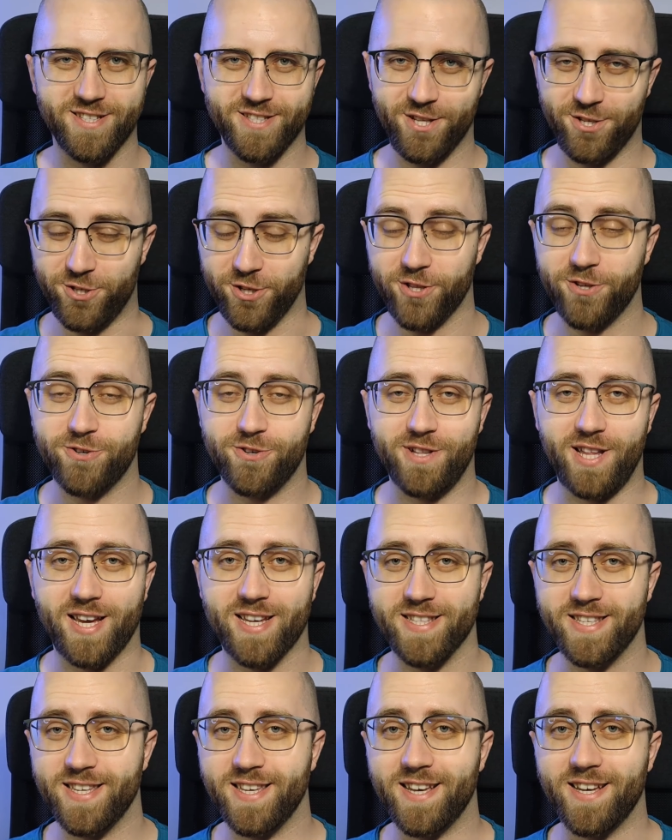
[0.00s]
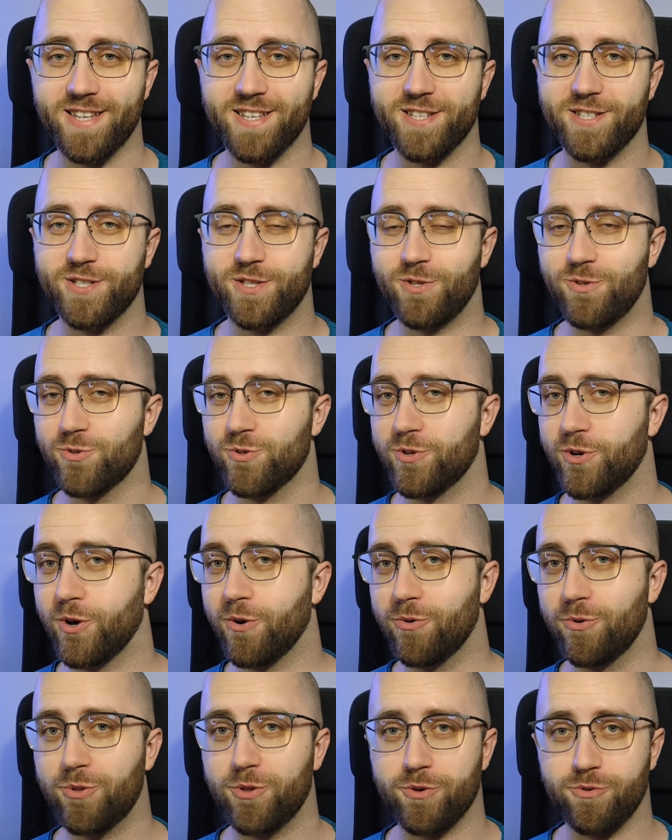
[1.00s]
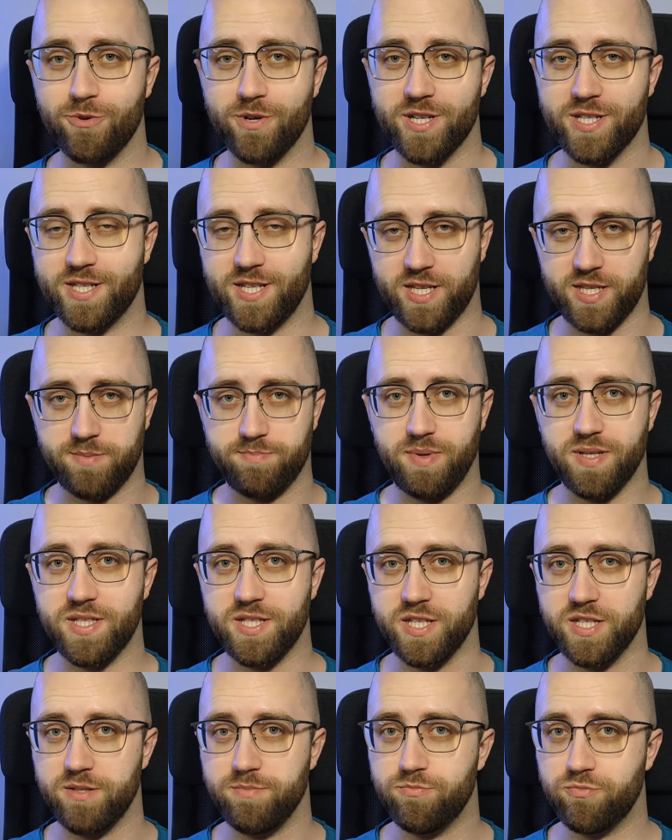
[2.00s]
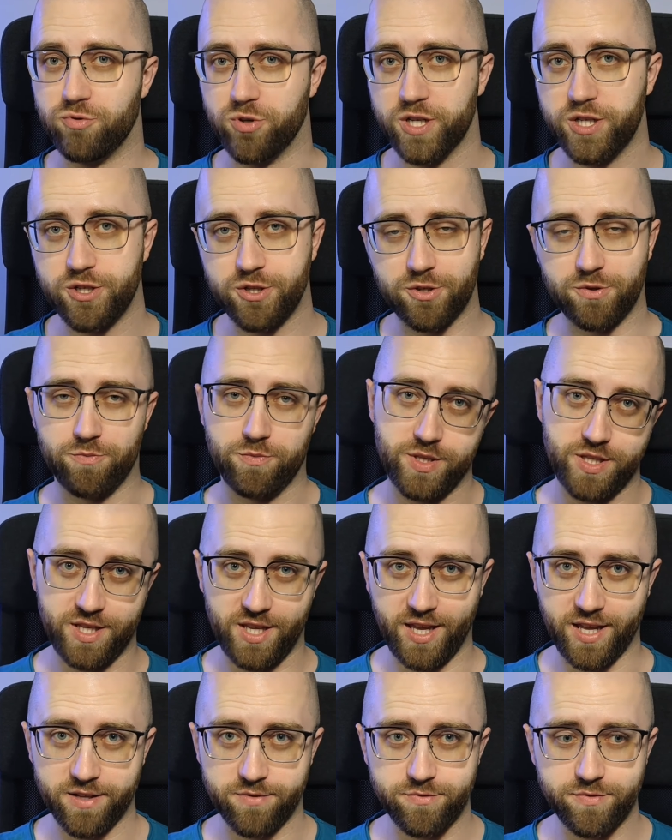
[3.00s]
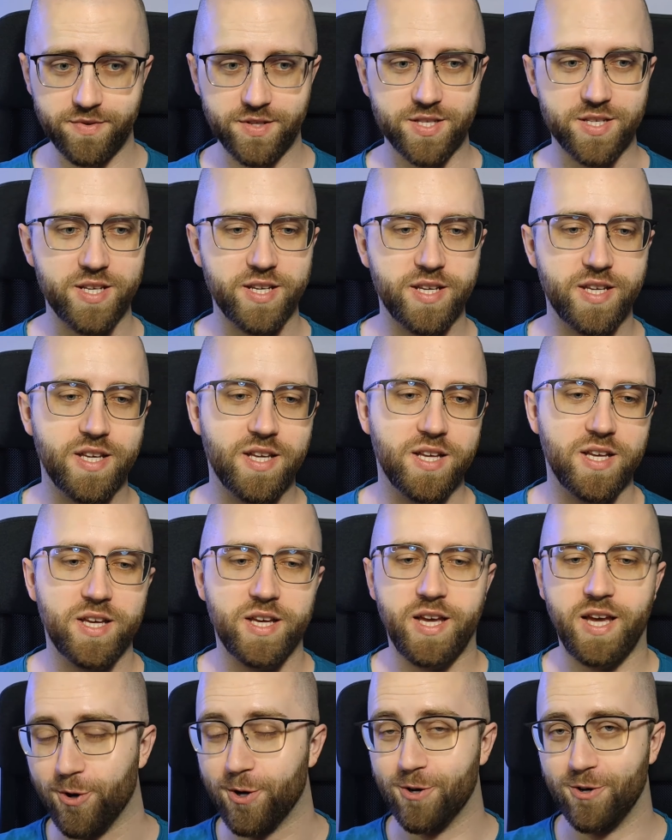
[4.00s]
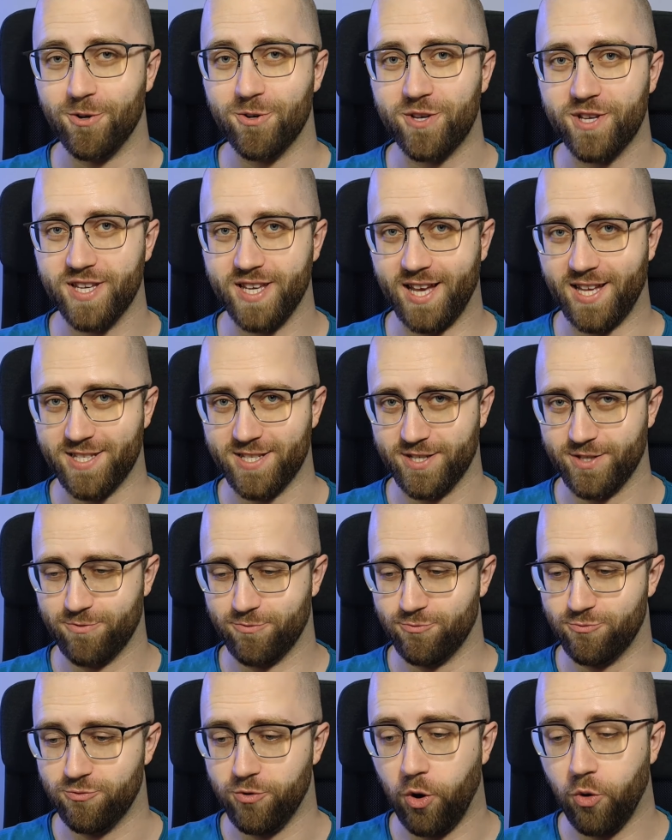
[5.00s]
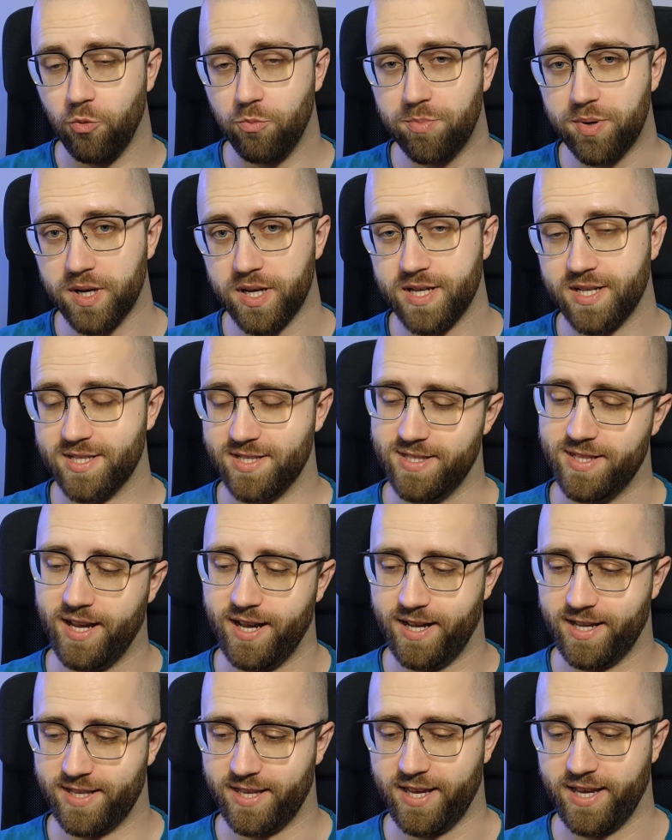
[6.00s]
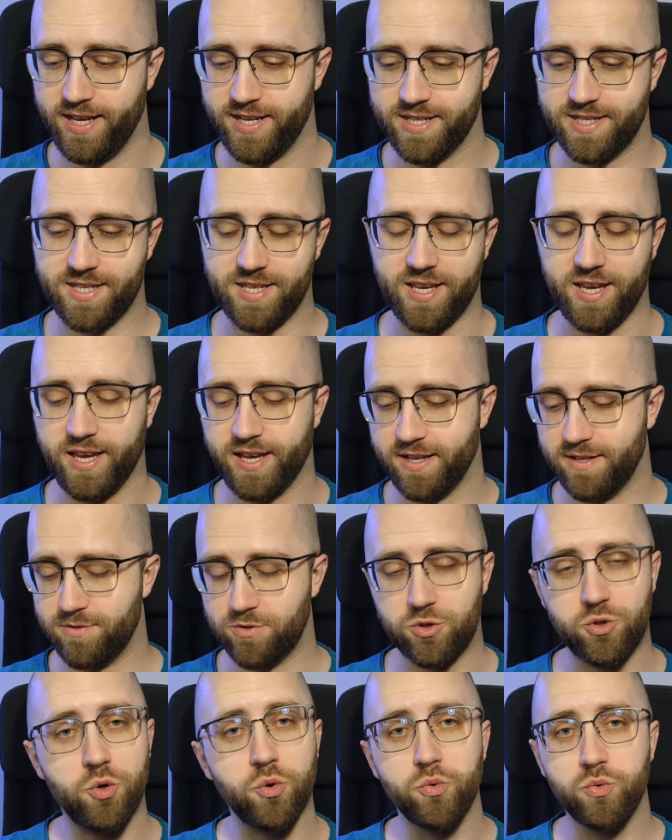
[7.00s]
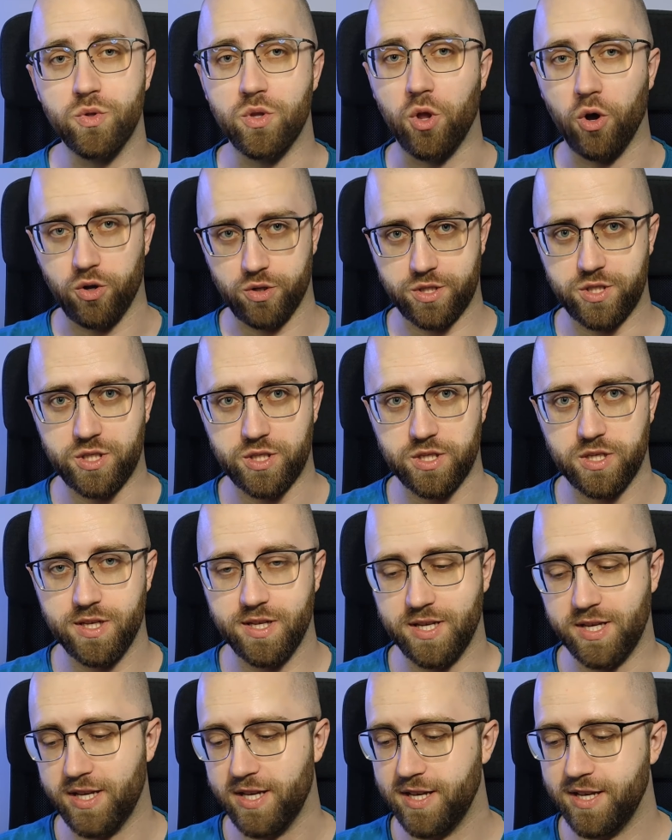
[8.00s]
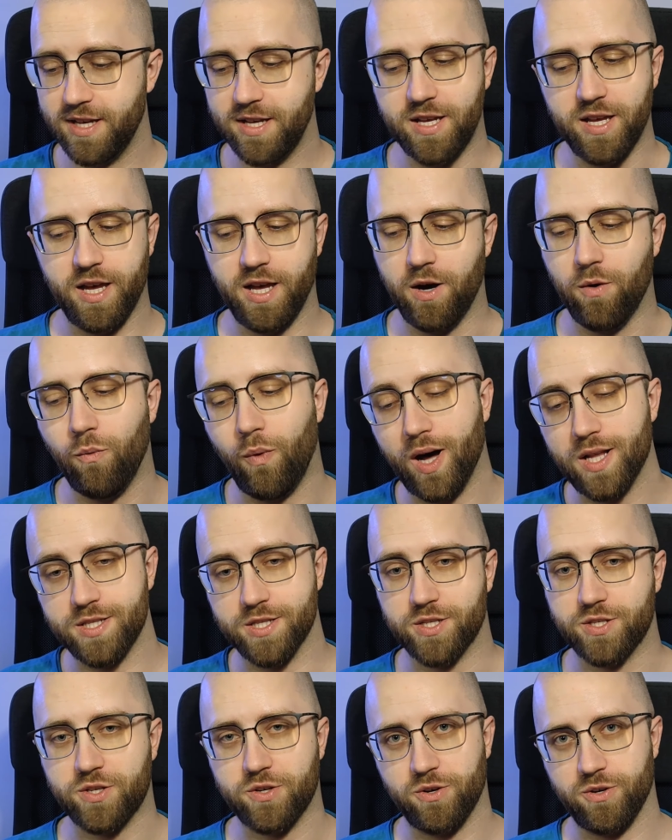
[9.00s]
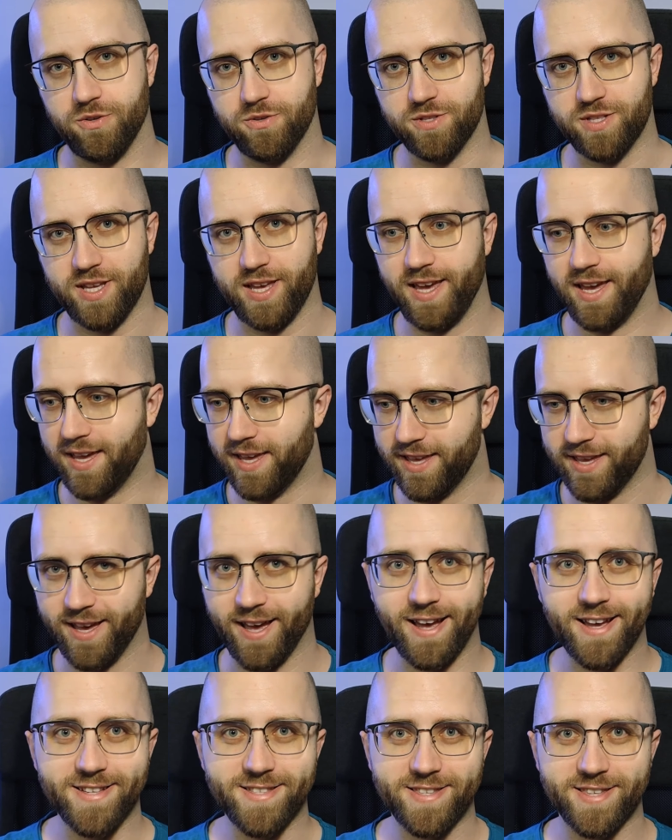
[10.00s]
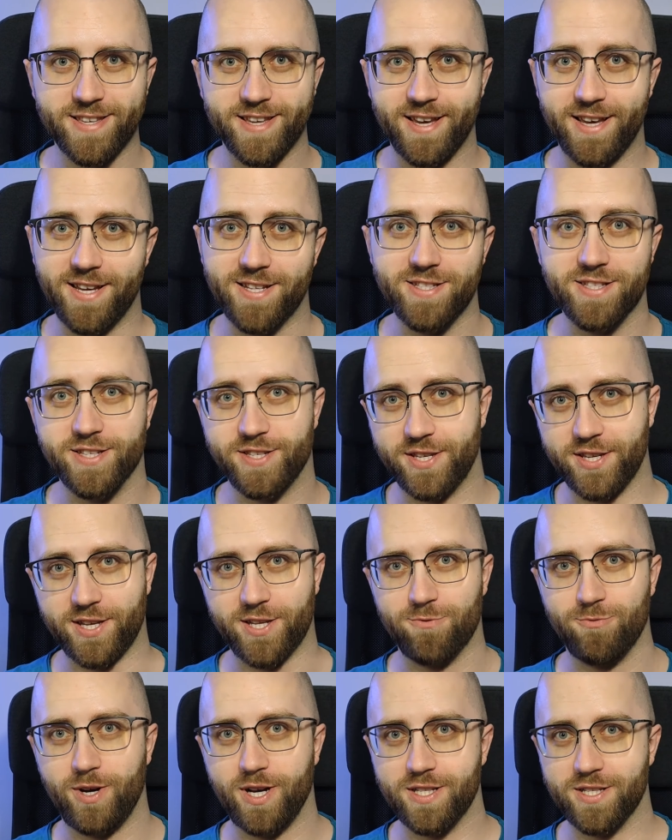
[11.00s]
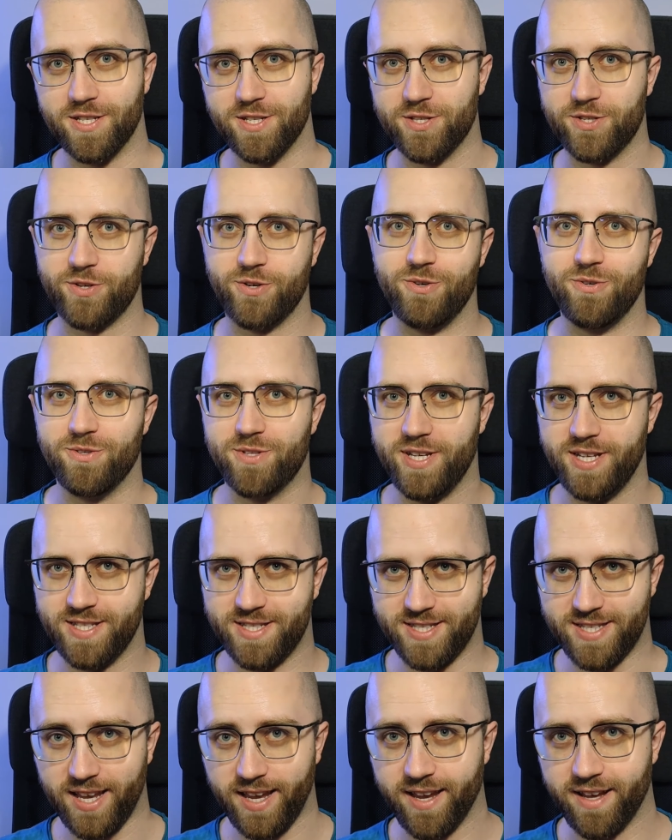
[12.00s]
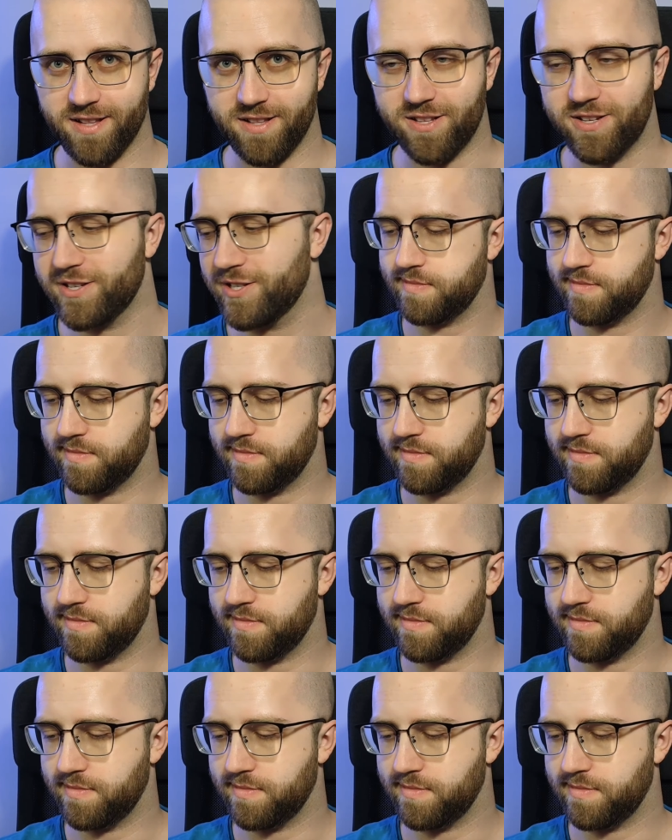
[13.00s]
The general idea is you go through a suspended bridge with the elves. We're looking at a rope that has two knots. One is called a head and the second one is called a tail.